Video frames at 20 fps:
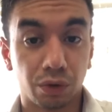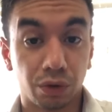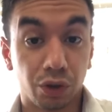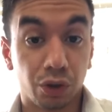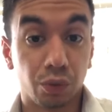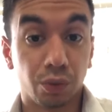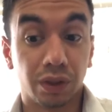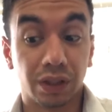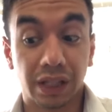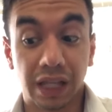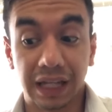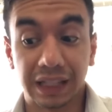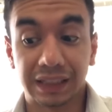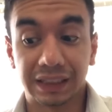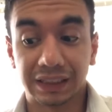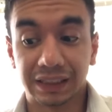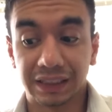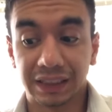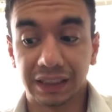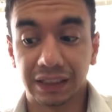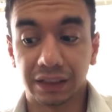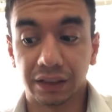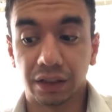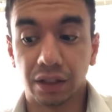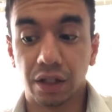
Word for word: What you would like to see.